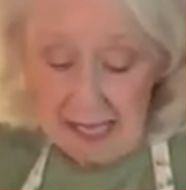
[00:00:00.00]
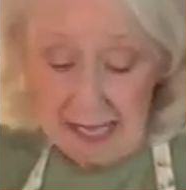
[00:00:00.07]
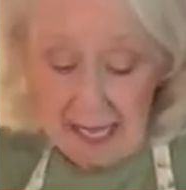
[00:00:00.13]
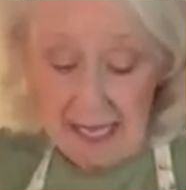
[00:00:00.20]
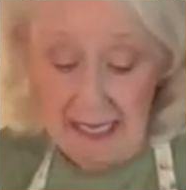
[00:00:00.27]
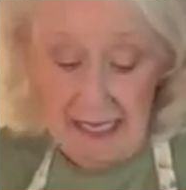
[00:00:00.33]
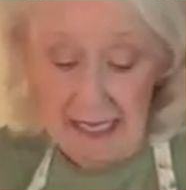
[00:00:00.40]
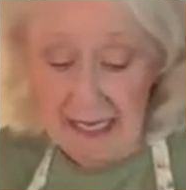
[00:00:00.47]

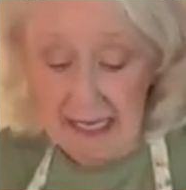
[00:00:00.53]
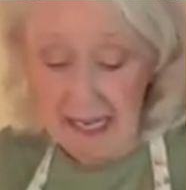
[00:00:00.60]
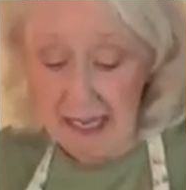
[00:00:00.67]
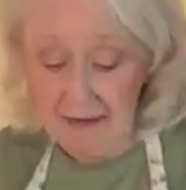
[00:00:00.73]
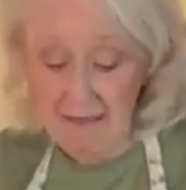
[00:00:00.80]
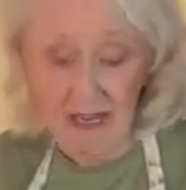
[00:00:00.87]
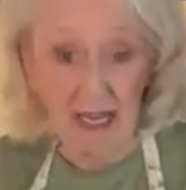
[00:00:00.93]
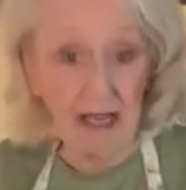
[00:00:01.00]
I didn't
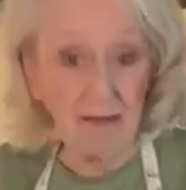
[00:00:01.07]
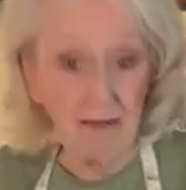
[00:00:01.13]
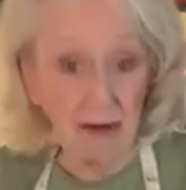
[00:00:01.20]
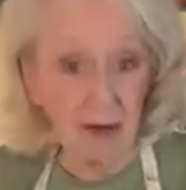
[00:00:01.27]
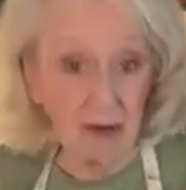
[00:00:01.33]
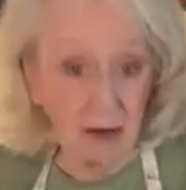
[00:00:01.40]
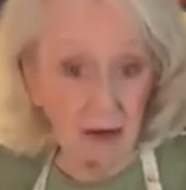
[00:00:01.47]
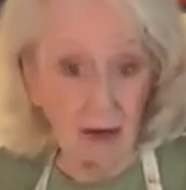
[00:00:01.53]
have any
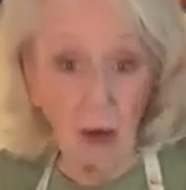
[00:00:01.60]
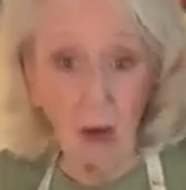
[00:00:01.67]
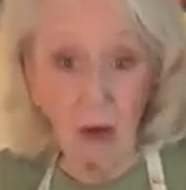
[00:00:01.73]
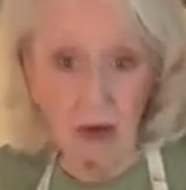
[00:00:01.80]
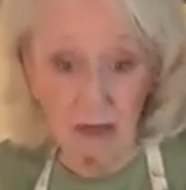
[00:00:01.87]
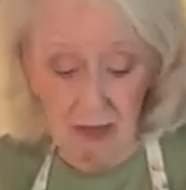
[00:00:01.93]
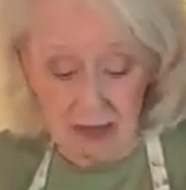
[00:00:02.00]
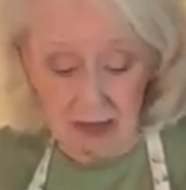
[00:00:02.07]
further
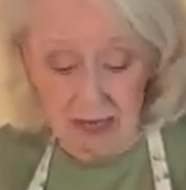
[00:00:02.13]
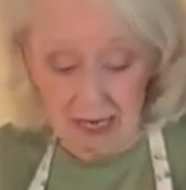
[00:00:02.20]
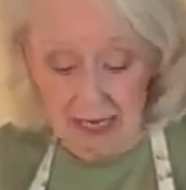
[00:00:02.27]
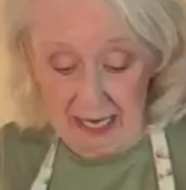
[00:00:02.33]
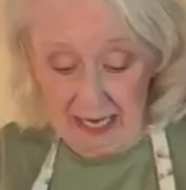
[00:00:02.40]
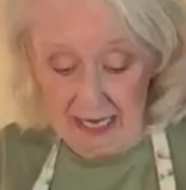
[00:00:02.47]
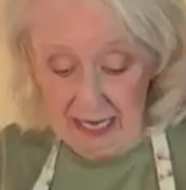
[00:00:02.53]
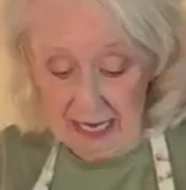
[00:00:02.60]
north than
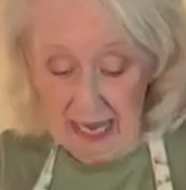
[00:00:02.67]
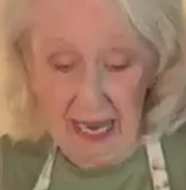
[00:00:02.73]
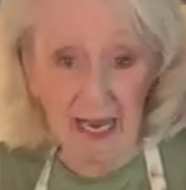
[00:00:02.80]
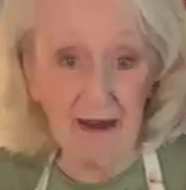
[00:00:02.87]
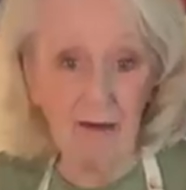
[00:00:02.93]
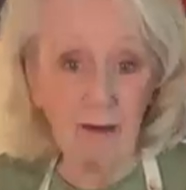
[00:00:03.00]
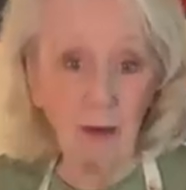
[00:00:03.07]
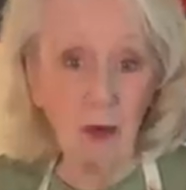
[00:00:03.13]
that. And
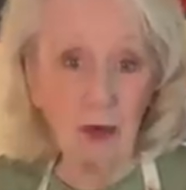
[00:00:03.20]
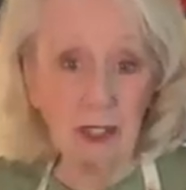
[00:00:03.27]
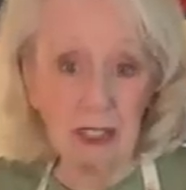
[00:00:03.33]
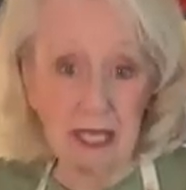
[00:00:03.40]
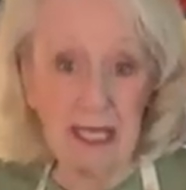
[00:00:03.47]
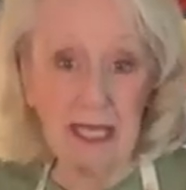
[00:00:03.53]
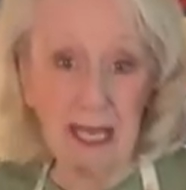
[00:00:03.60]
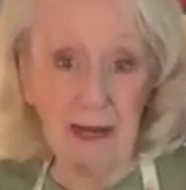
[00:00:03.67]
of course,
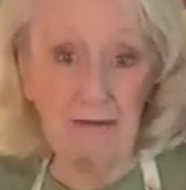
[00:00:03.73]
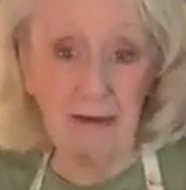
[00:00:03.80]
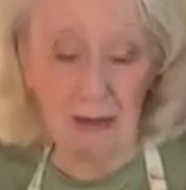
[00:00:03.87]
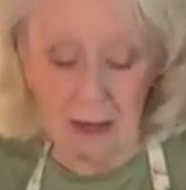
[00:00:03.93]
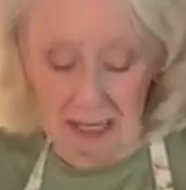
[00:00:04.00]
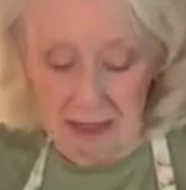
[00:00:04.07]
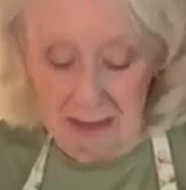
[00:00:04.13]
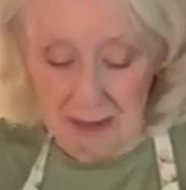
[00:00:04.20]
they came from
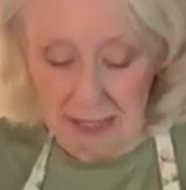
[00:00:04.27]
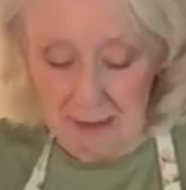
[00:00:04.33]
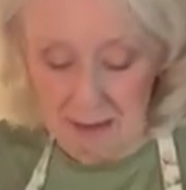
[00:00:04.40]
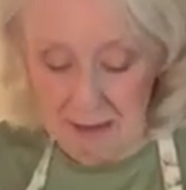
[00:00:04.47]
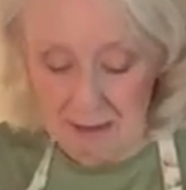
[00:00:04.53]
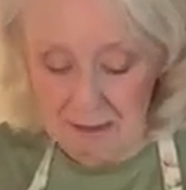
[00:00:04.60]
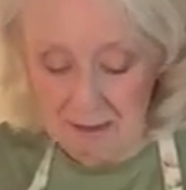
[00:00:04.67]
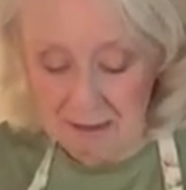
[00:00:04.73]
Alabama.
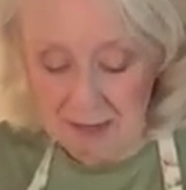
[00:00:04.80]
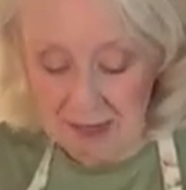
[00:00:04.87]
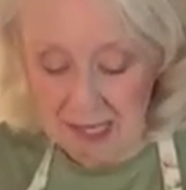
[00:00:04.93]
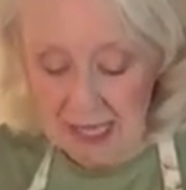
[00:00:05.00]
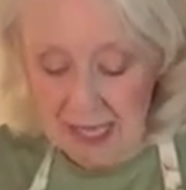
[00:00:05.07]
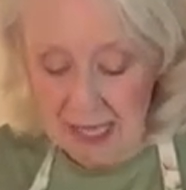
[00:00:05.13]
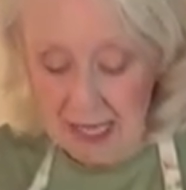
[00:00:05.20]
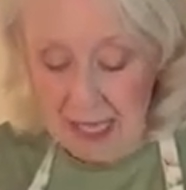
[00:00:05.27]

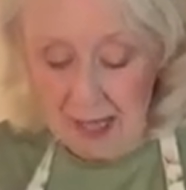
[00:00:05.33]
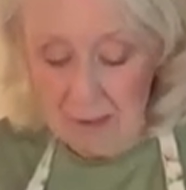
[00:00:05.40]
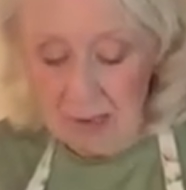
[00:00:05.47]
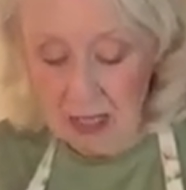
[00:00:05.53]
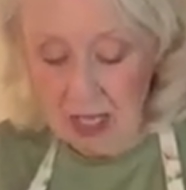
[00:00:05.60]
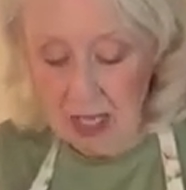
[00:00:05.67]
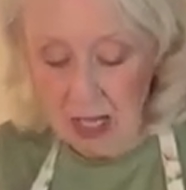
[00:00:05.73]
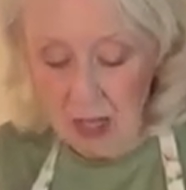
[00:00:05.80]

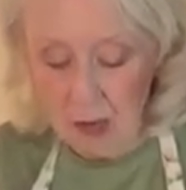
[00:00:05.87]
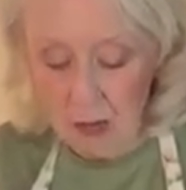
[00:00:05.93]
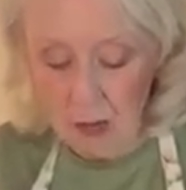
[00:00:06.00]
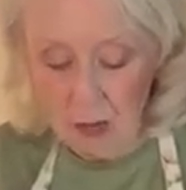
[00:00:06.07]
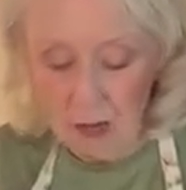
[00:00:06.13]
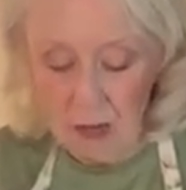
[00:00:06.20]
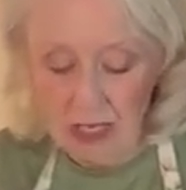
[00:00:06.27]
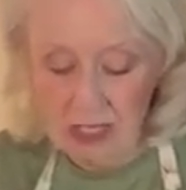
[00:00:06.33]
But y'all,
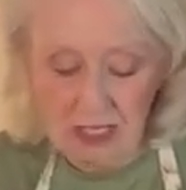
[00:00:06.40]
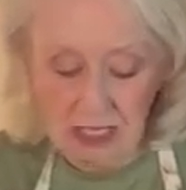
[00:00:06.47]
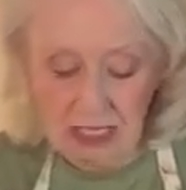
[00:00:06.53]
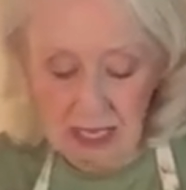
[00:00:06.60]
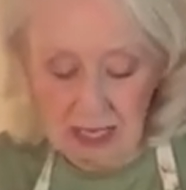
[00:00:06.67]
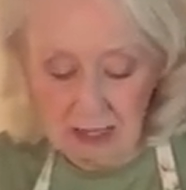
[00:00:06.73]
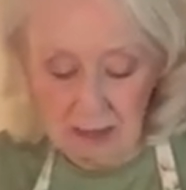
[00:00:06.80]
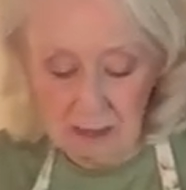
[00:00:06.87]
we just
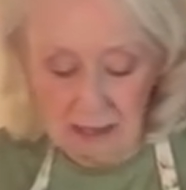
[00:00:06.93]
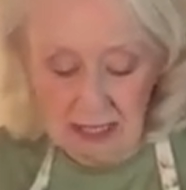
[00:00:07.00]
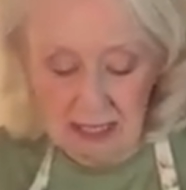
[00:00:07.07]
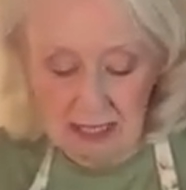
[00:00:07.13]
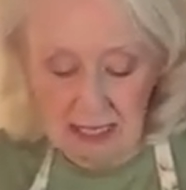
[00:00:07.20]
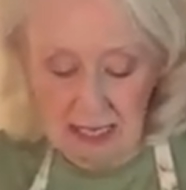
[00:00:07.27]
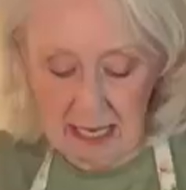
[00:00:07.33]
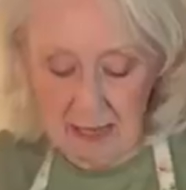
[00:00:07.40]
had the
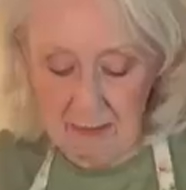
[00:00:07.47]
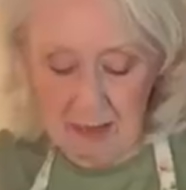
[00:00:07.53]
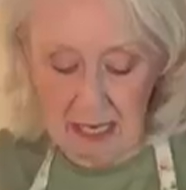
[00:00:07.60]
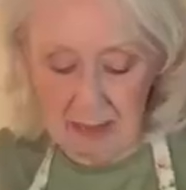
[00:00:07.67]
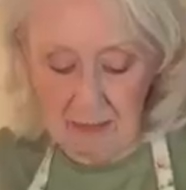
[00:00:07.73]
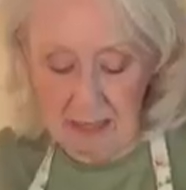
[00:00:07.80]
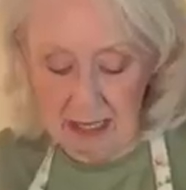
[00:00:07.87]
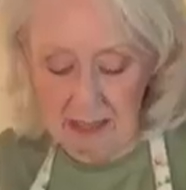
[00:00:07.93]
best time, and
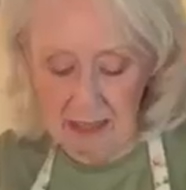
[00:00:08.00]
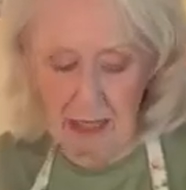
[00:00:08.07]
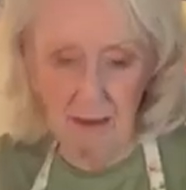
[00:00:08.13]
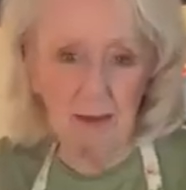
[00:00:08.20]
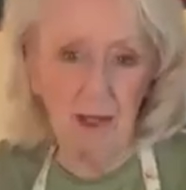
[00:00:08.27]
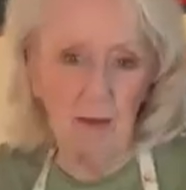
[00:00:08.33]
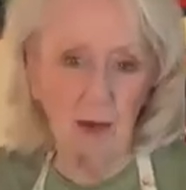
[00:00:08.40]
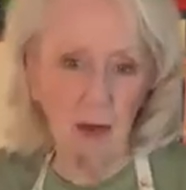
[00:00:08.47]
I met some of
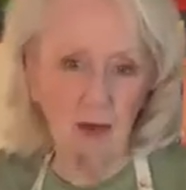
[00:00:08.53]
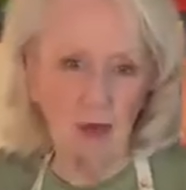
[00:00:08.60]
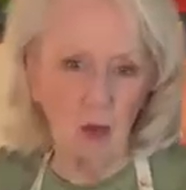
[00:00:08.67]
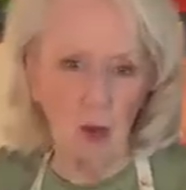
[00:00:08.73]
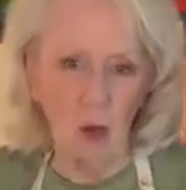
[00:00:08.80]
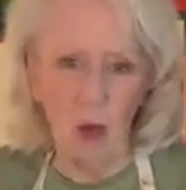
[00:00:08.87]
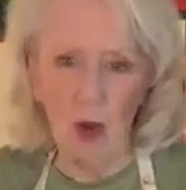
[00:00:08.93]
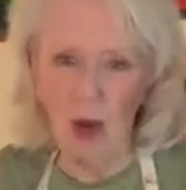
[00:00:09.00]
the most
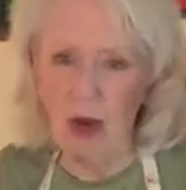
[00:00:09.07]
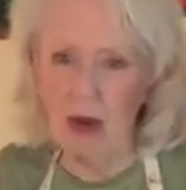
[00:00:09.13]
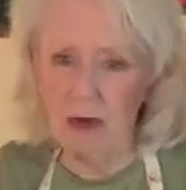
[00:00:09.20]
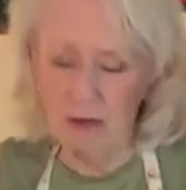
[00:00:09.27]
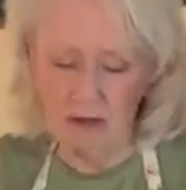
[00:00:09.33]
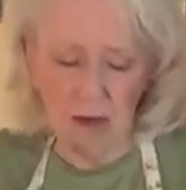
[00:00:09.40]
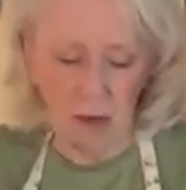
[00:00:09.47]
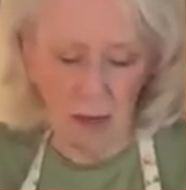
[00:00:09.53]

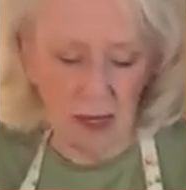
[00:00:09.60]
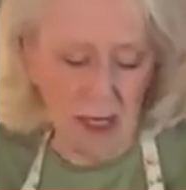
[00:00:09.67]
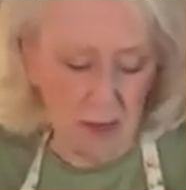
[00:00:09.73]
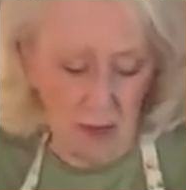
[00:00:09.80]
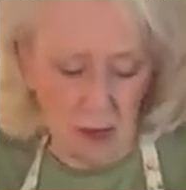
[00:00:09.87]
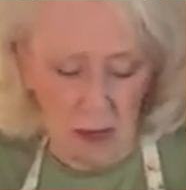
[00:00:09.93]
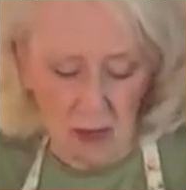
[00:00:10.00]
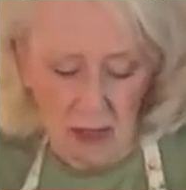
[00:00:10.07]
wonderful
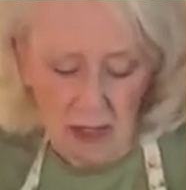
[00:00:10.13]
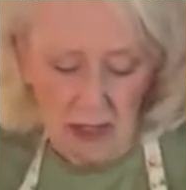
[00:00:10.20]
people.